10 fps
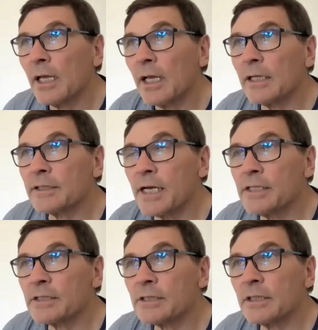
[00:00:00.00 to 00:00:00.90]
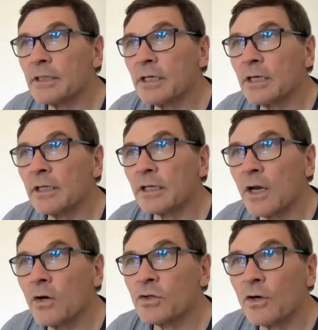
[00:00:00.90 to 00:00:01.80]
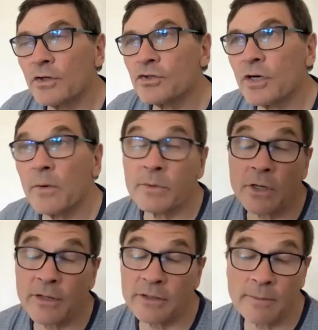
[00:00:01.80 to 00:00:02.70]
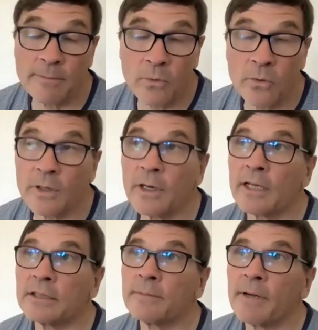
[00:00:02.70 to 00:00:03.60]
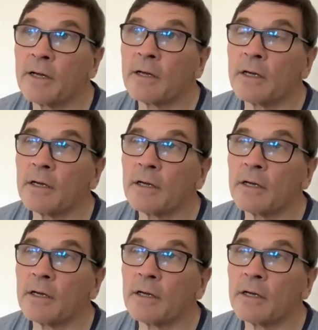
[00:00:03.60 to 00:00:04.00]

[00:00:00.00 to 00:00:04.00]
it takes the uh, the coach on the journey, which I think is important, and that's about